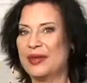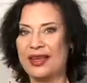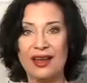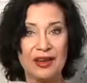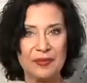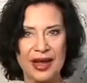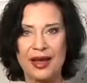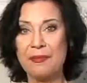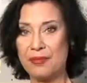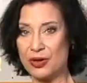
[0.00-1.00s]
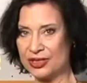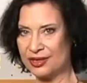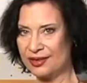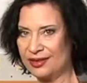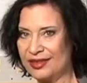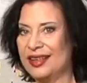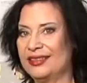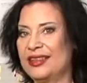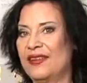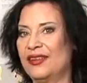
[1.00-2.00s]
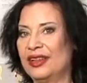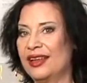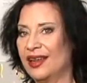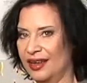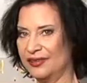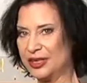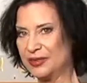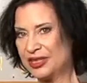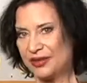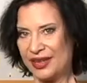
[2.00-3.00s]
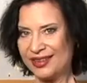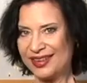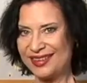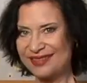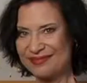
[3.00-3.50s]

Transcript: me on my emotional level of gemstone healing.